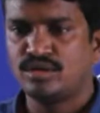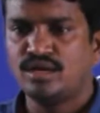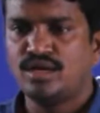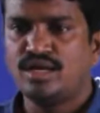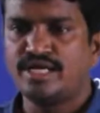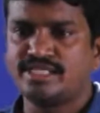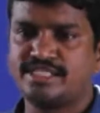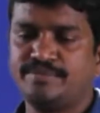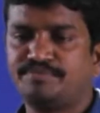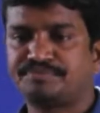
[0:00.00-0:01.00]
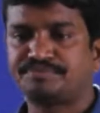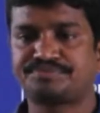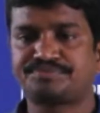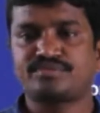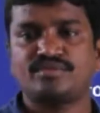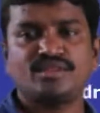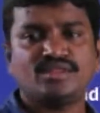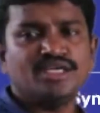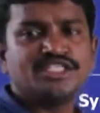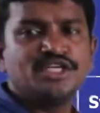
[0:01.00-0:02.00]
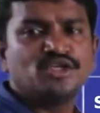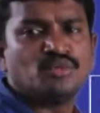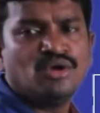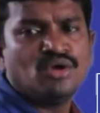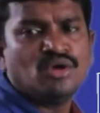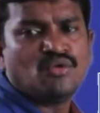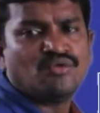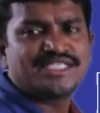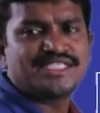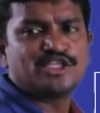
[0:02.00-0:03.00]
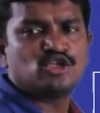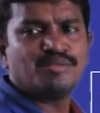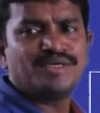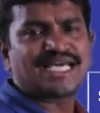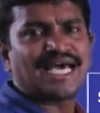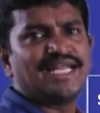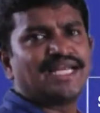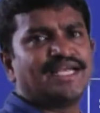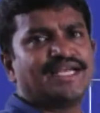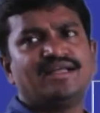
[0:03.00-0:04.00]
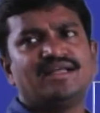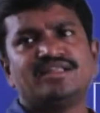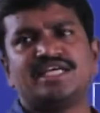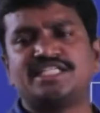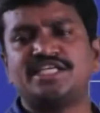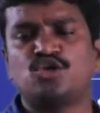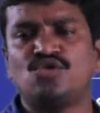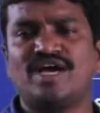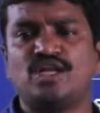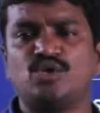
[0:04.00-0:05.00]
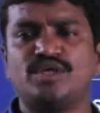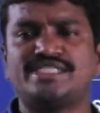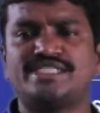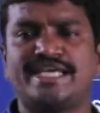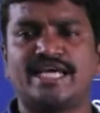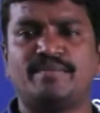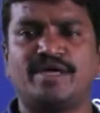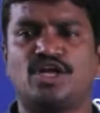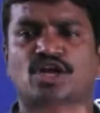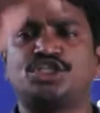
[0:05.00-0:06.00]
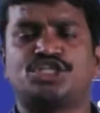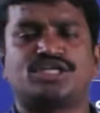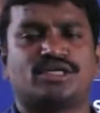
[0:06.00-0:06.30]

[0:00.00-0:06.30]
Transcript: let us see syndrome. Once syndrome is calculated, the syndrome value is taken by the logic